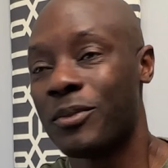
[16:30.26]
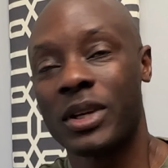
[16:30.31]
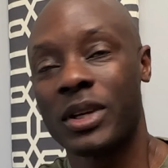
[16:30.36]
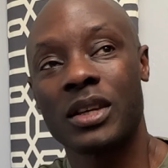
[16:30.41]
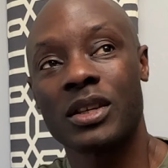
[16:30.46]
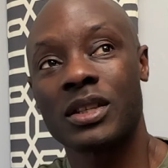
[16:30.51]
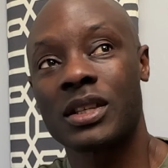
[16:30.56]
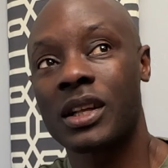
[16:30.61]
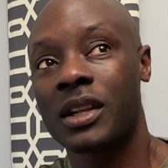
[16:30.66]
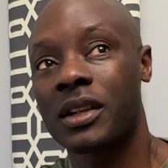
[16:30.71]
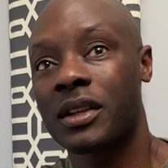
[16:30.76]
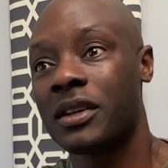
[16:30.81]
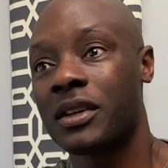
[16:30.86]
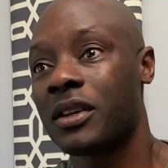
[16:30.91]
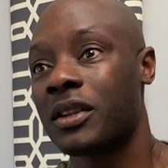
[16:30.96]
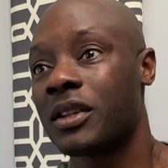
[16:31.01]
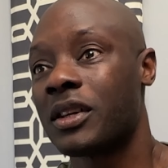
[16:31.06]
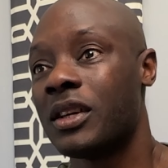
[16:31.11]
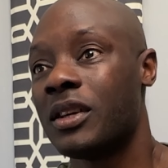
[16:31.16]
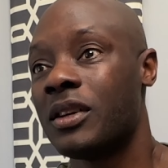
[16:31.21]
Because
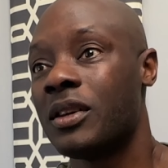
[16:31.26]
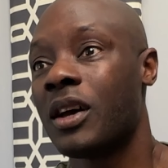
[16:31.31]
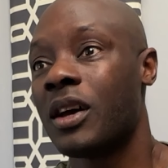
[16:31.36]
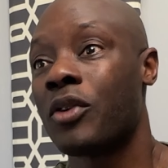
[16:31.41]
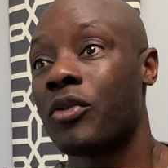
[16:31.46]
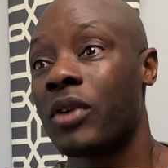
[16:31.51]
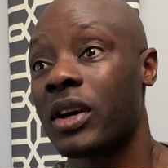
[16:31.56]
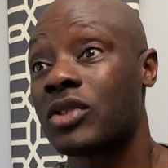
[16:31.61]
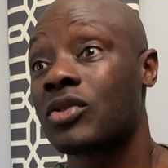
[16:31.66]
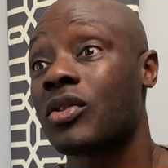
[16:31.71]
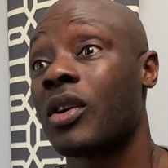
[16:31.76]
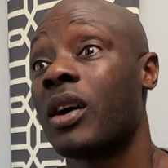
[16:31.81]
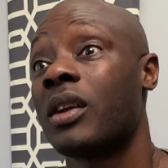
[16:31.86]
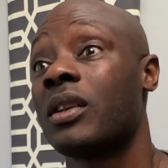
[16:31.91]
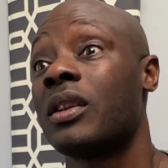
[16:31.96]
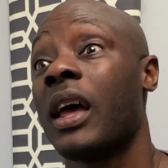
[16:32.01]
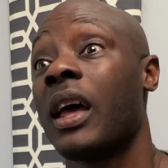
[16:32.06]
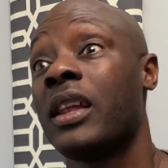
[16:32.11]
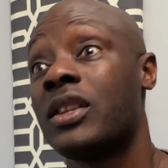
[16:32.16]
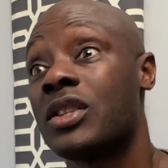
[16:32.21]
clearly a restaurant
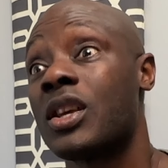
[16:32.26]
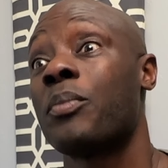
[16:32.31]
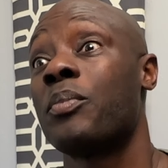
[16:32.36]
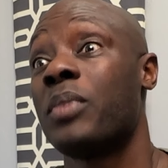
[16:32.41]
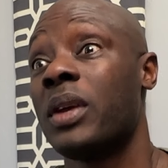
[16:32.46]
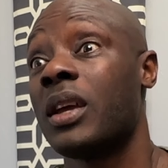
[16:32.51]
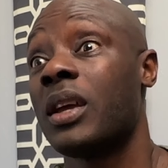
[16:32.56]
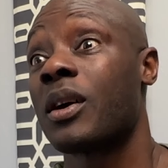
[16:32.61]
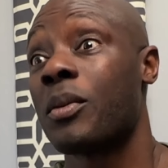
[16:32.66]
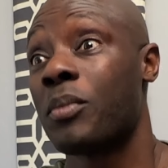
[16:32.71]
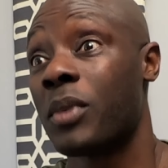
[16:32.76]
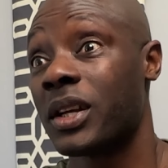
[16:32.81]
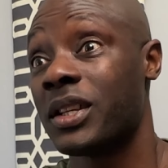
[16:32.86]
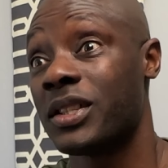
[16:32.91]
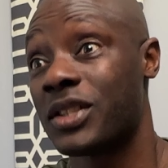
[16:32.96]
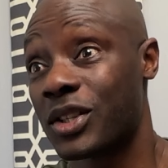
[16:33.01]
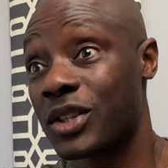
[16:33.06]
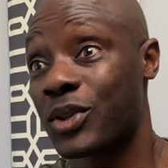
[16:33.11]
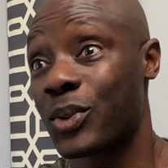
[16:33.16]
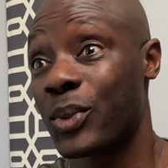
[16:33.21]
ends up being a money
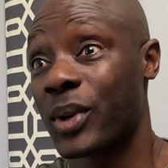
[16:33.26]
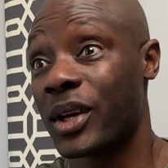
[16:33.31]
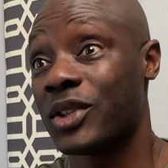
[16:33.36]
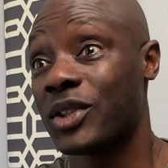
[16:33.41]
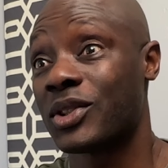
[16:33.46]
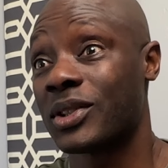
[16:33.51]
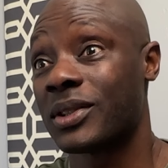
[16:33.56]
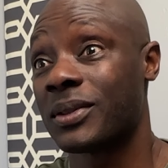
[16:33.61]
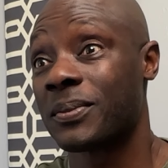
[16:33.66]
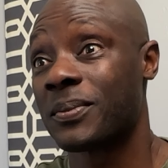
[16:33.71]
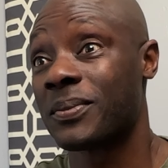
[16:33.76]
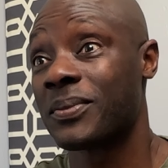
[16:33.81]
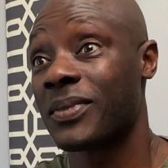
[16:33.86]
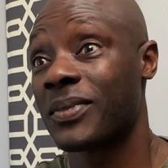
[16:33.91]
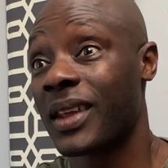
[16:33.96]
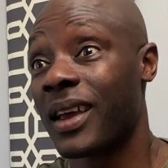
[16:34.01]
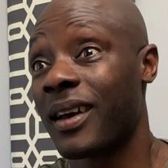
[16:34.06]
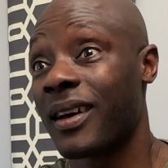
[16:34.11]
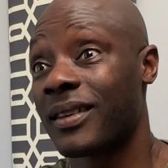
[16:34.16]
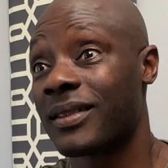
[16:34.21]
situation.
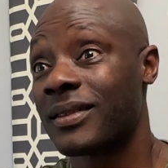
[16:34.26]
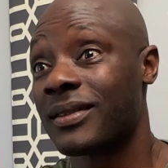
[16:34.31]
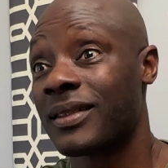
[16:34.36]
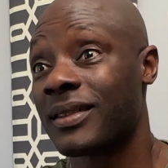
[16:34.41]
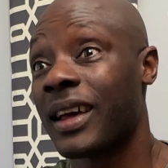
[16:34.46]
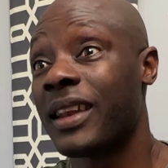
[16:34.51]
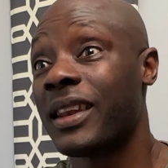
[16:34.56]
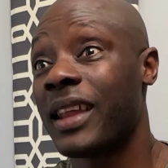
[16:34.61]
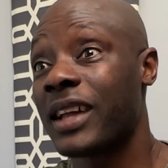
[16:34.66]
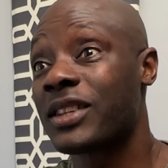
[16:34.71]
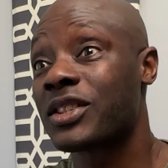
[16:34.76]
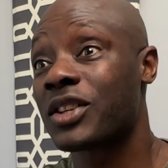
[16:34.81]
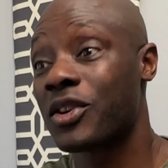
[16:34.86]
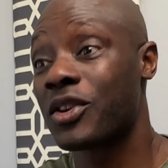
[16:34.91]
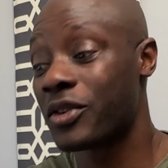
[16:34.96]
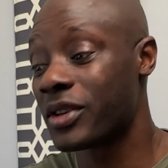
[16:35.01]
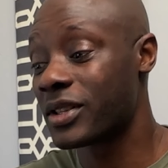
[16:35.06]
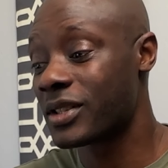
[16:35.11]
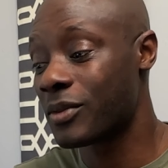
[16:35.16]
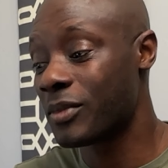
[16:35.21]
Yeah. And that's
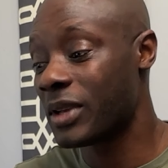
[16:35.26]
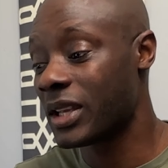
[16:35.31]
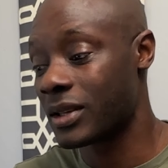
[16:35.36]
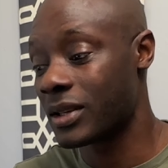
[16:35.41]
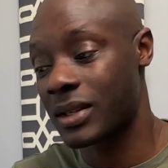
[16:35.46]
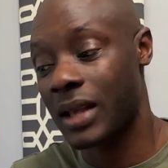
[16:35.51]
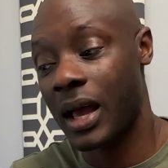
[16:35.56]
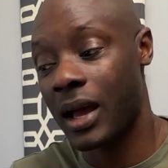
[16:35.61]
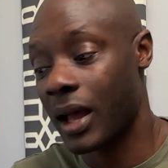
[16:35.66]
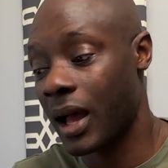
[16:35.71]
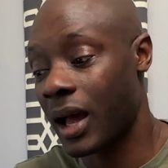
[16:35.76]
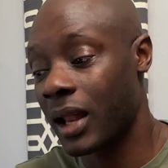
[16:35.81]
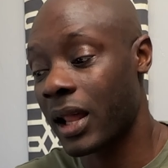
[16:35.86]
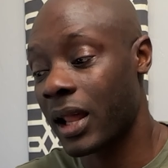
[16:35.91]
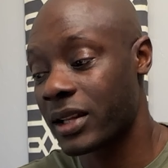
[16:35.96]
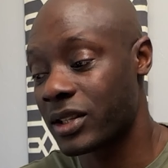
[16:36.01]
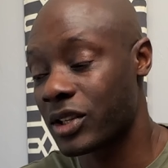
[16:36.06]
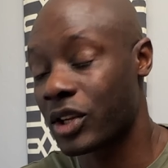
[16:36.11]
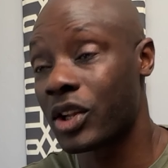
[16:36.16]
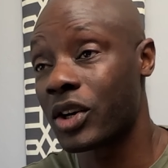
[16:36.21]
curious to me because I
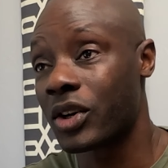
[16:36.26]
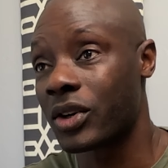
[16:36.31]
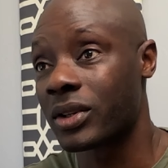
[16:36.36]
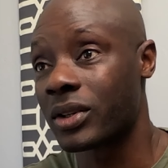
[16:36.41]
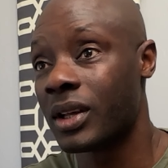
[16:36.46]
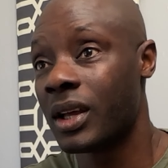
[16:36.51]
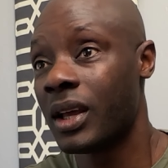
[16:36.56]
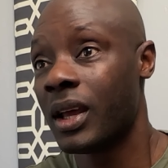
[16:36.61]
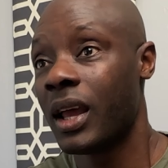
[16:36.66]
like to learn.